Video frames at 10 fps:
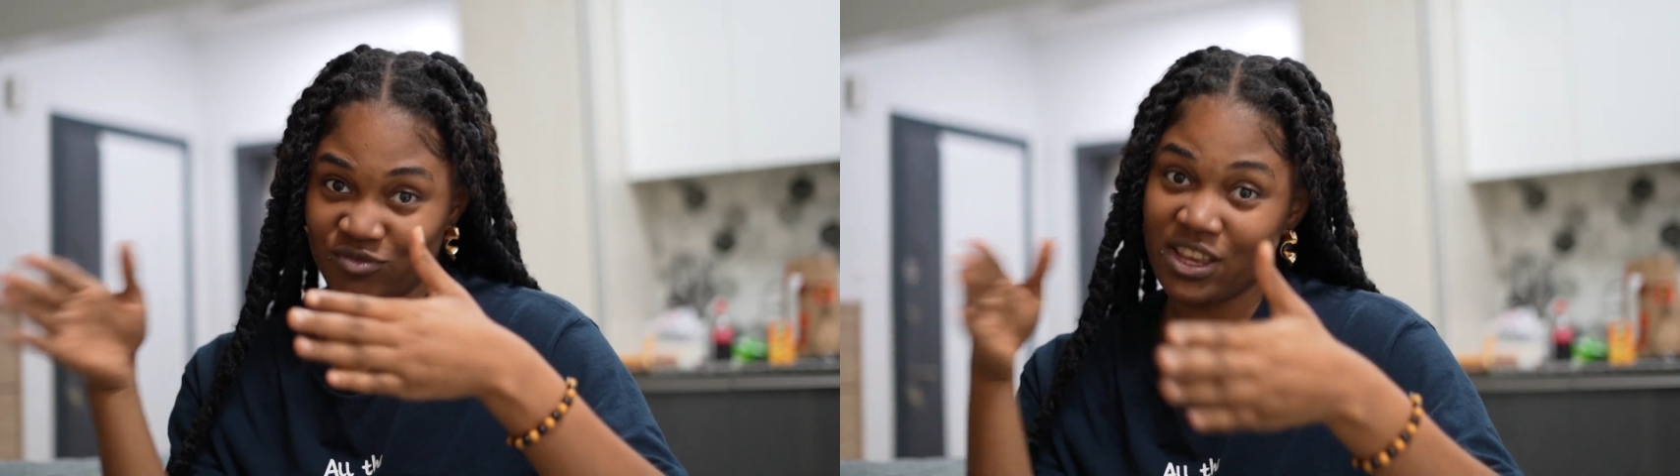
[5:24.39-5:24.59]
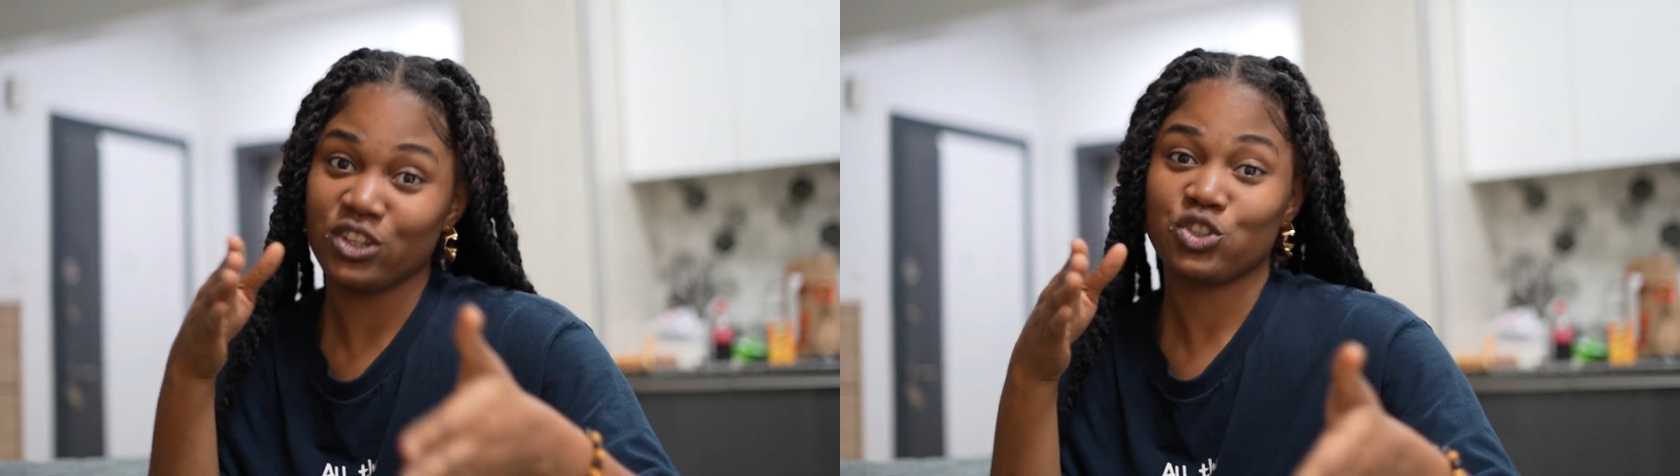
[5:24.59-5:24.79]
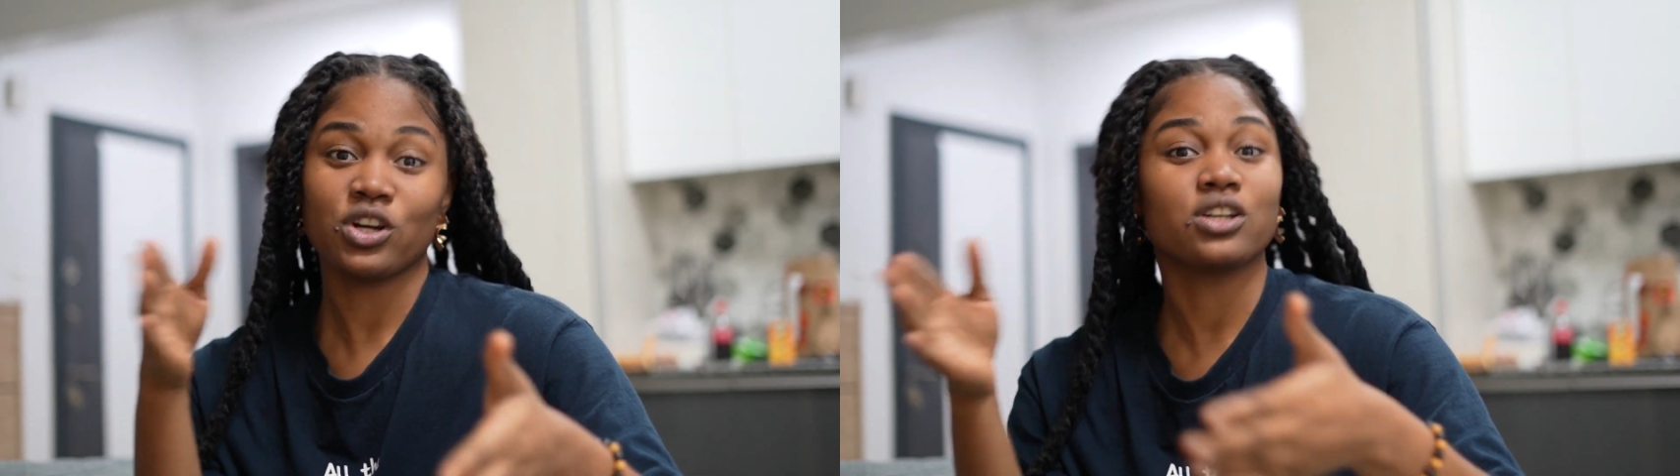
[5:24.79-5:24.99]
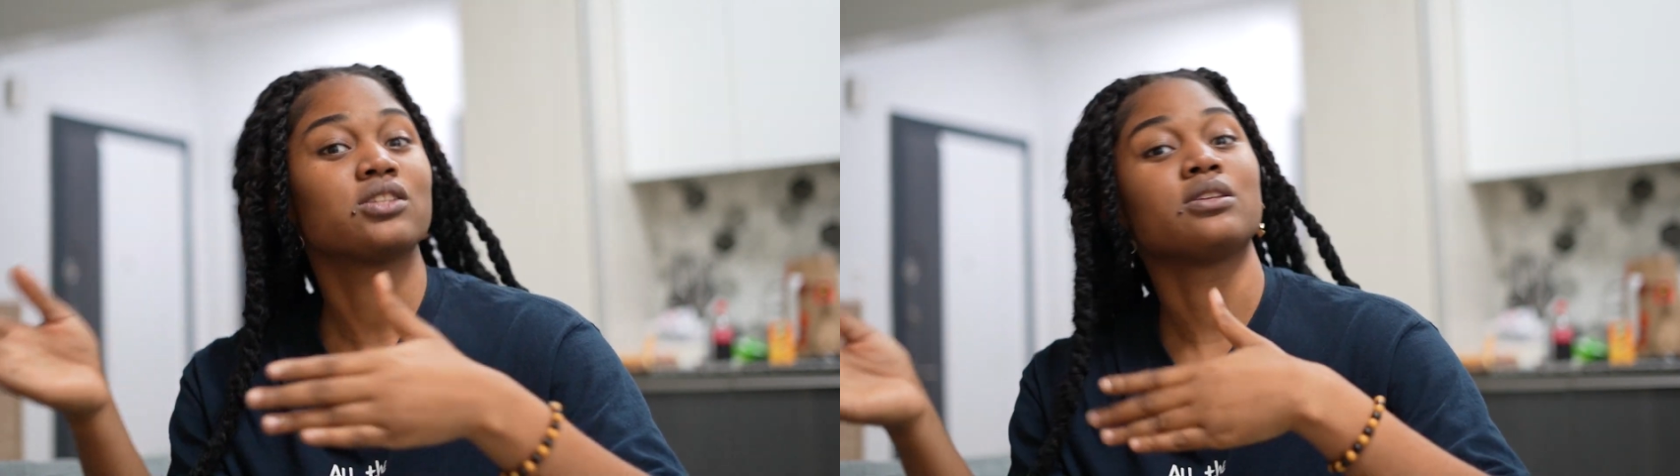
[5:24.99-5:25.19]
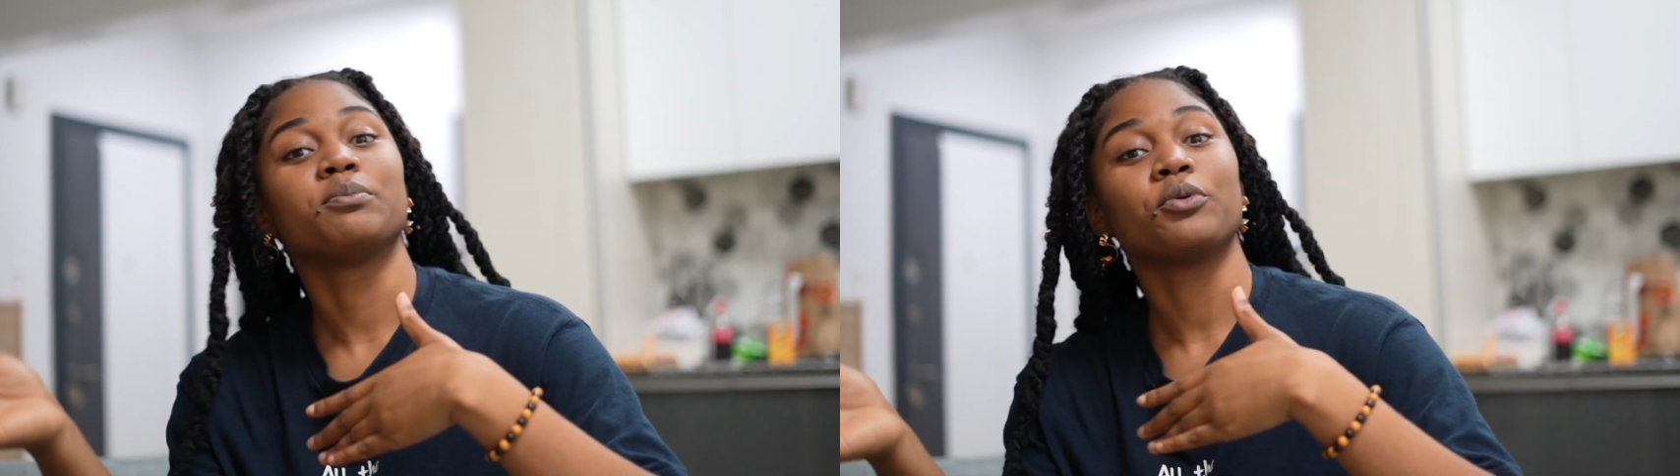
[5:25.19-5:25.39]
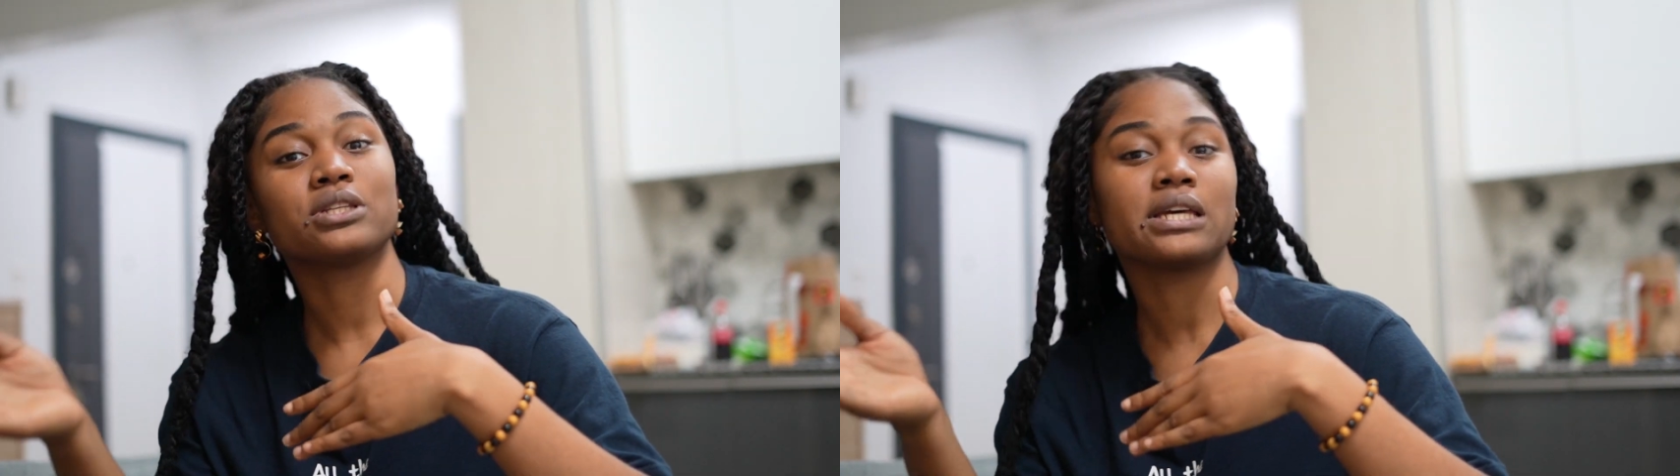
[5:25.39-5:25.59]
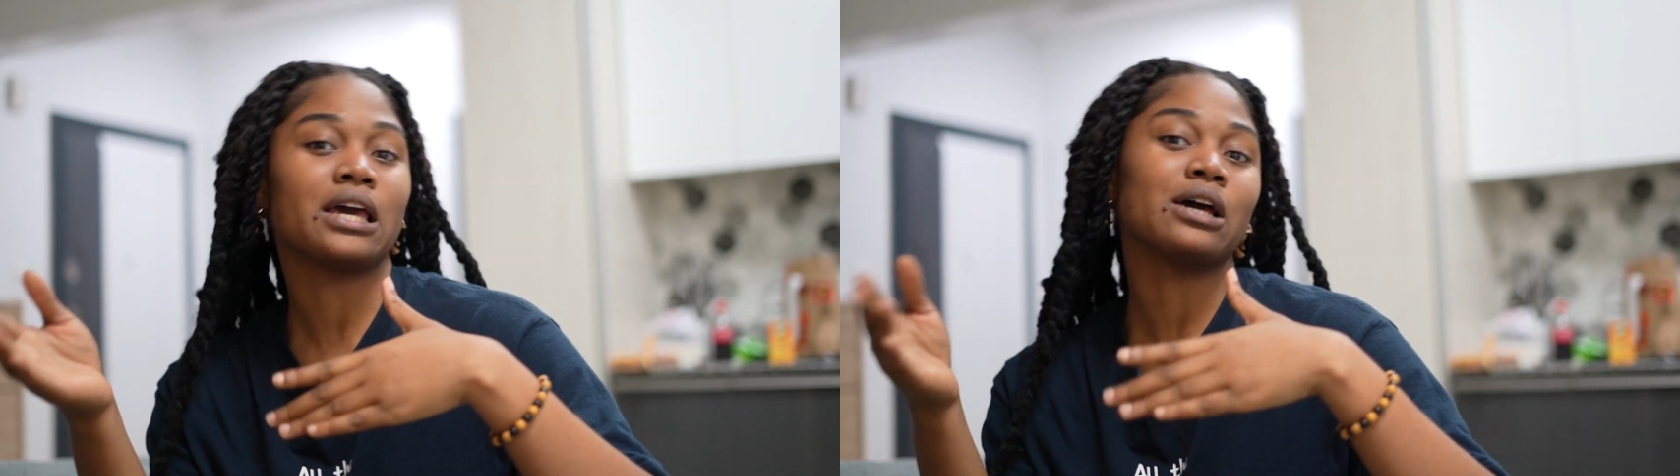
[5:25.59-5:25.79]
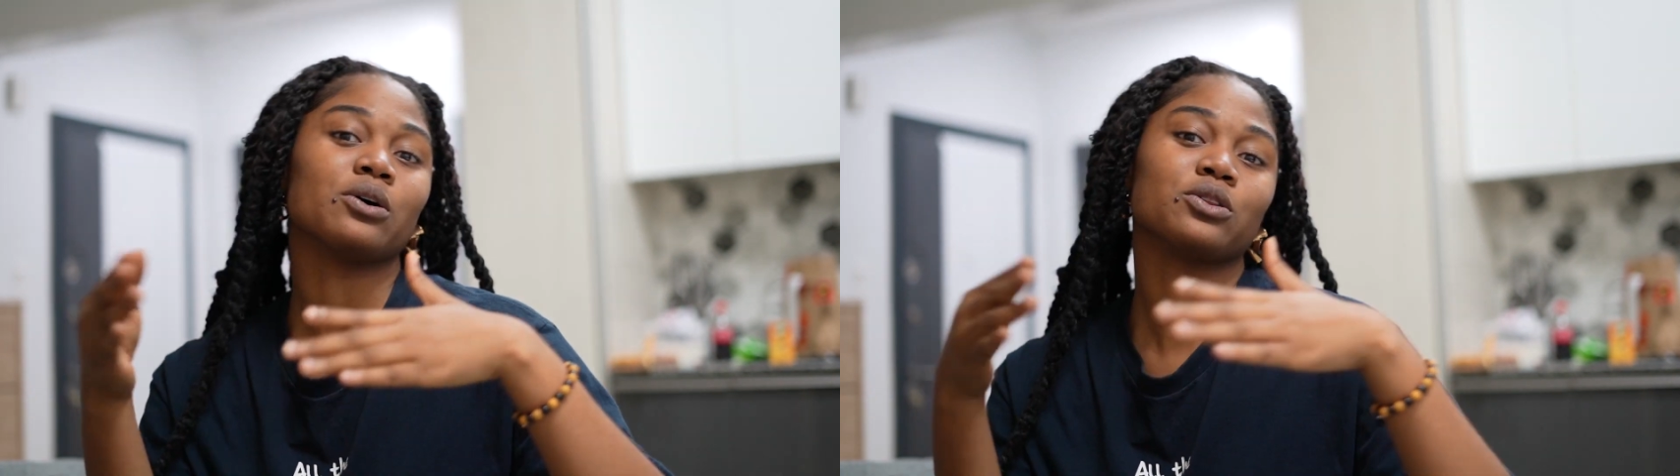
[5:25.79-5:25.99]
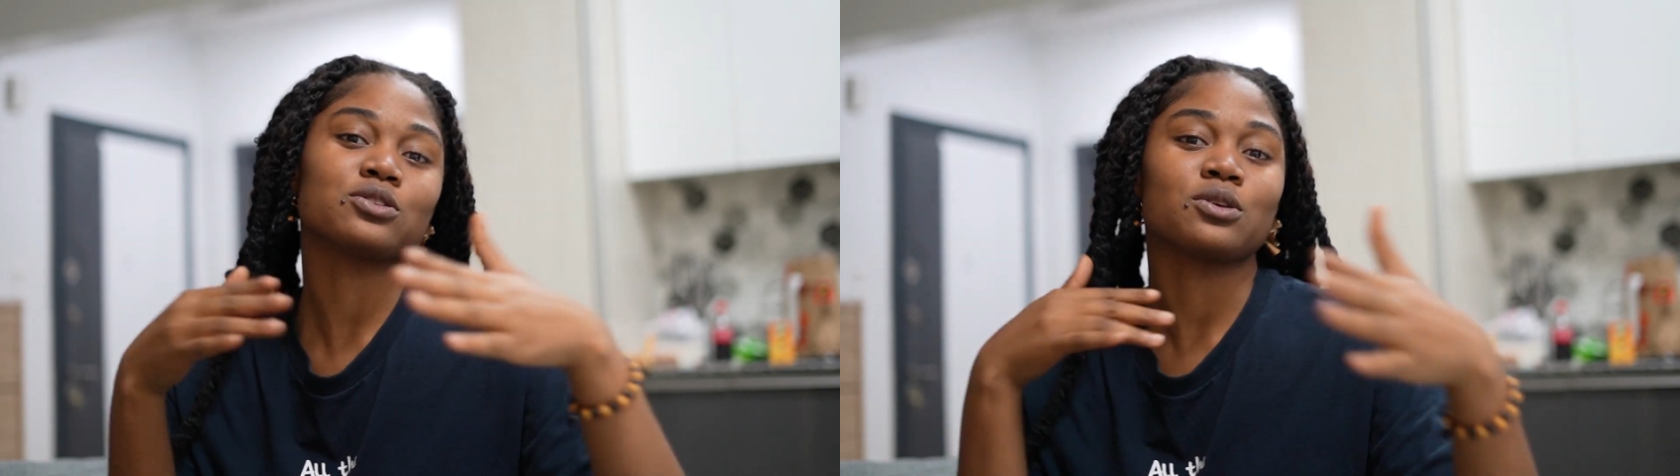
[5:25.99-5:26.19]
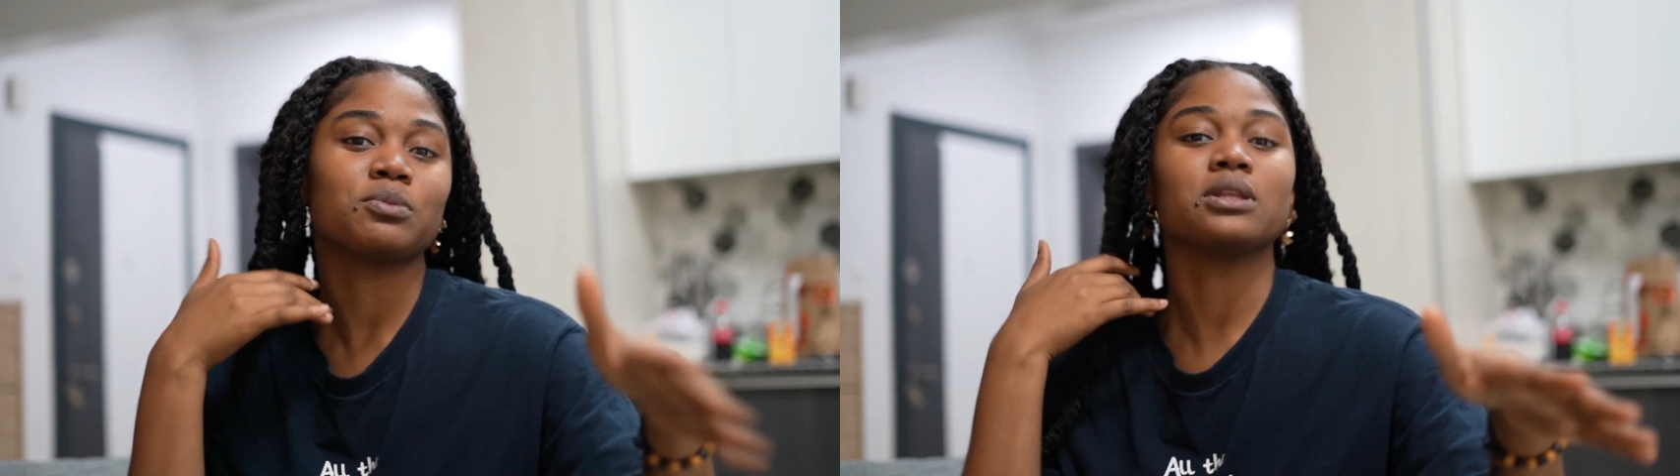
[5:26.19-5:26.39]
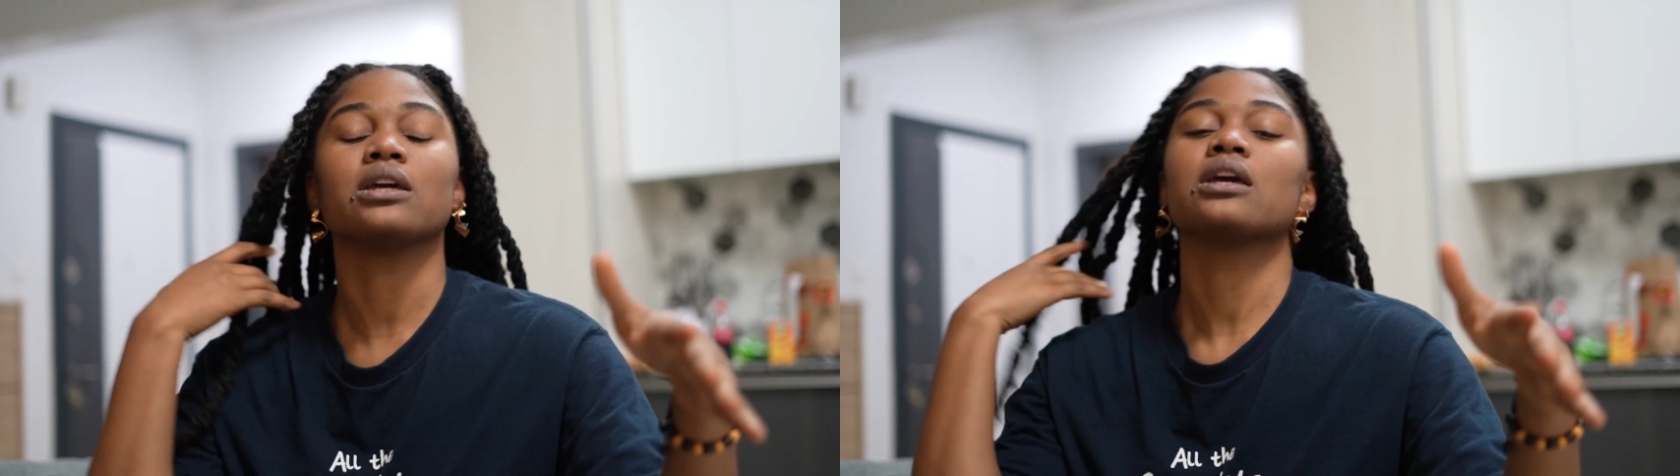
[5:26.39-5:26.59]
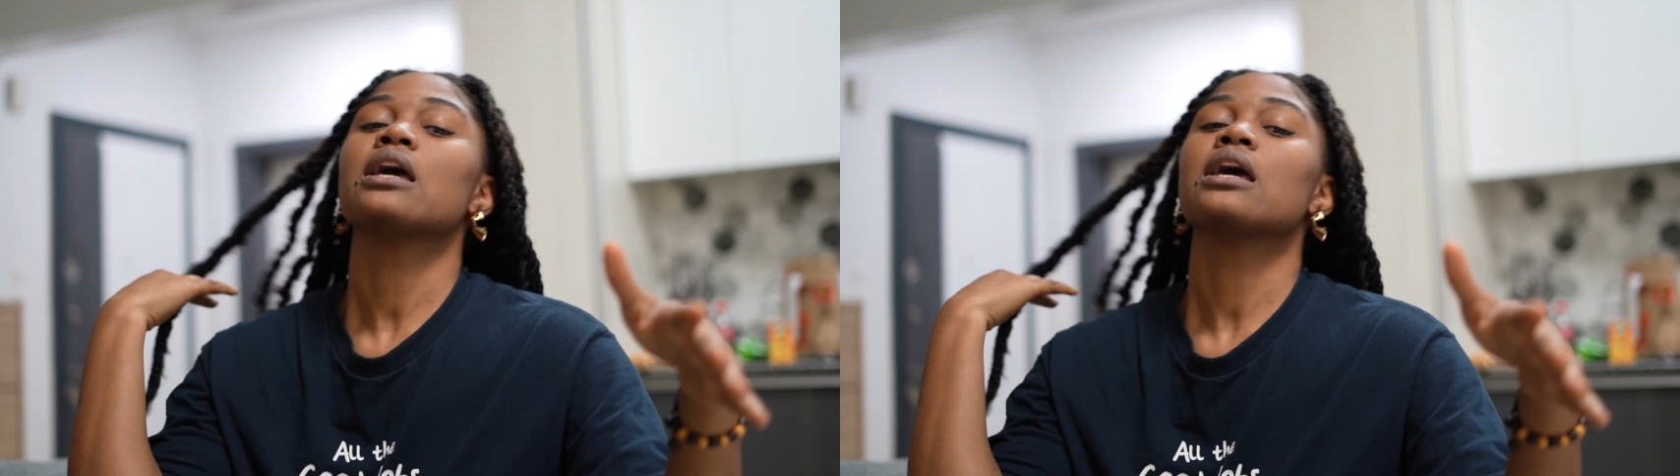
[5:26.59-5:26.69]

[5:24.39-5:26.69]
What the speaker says: entrance to report health or something.